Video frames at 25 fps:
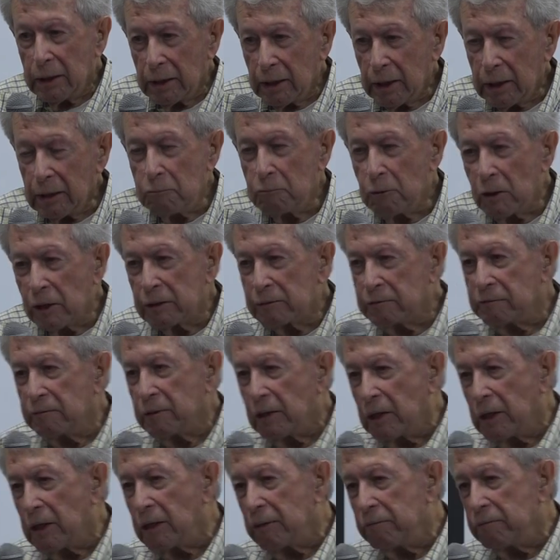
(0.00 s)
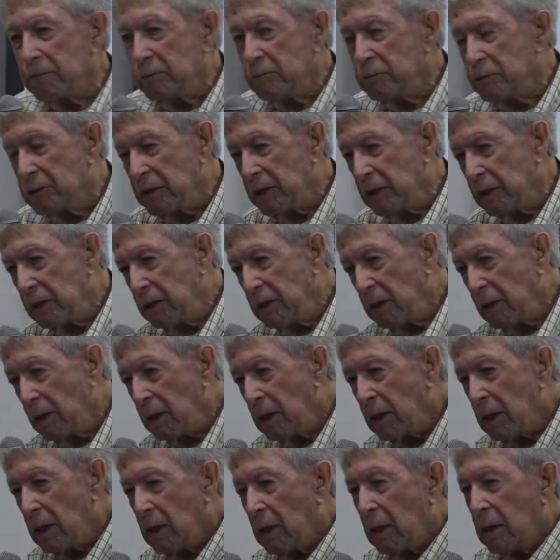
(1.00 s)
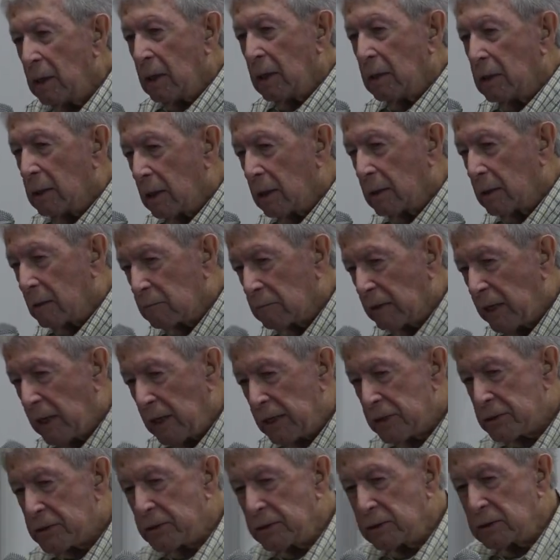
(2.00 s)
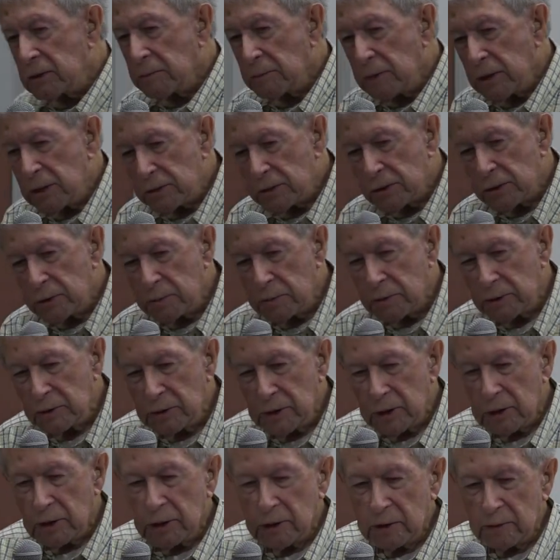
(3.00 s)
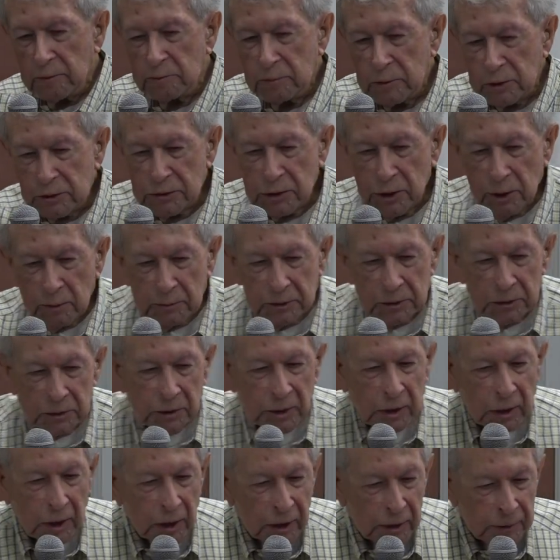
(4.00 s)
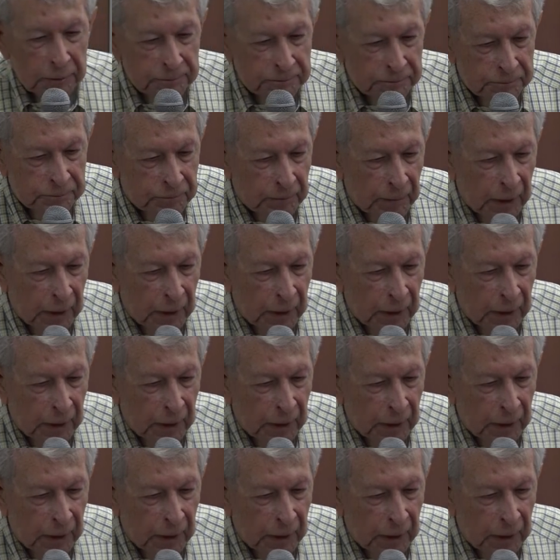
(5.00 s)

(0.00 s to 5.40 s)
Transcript: he worked for R&P, uh, rising to be superintendent of Potomac Yard.